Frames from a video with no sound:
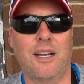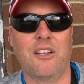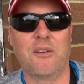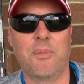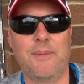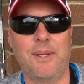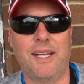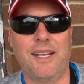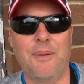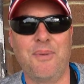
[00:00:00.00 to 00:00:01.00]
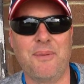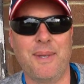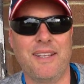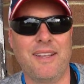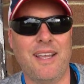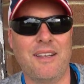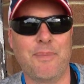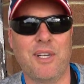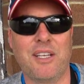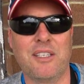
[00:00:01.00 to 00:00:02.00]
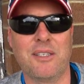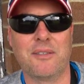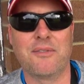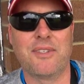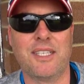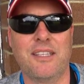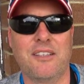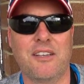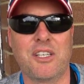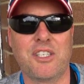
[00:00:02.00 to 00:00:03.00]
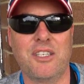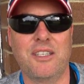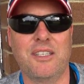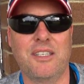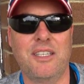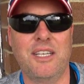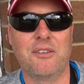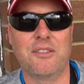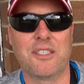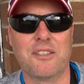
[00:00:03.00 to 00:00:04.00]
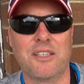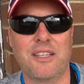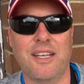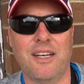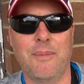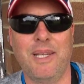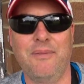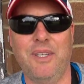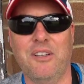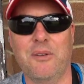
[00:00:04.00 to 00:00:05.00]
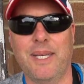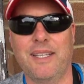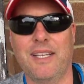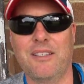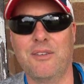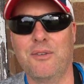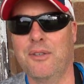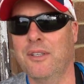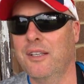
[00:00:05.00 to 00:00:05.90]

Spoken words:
a lot of people aren't happy about that, but I can sort of see the direction that Nikon's gone in that. I made a video about that too.